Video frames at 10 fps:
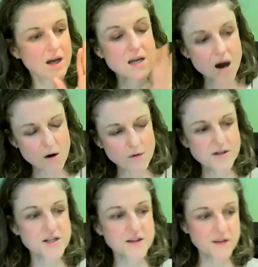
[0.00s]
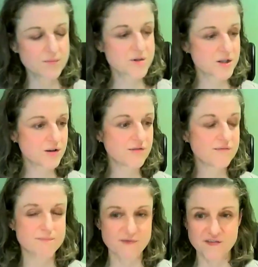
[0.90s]
Encouraging them
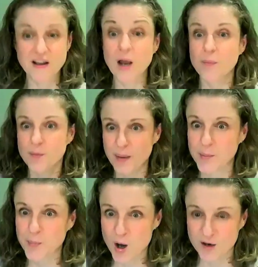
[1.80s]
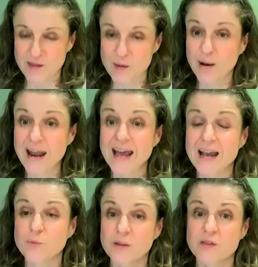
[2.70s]
to fill up the bigger part of their
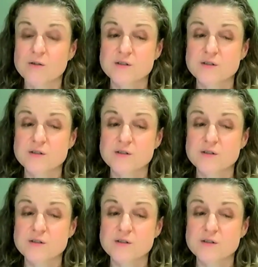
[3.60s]
plate with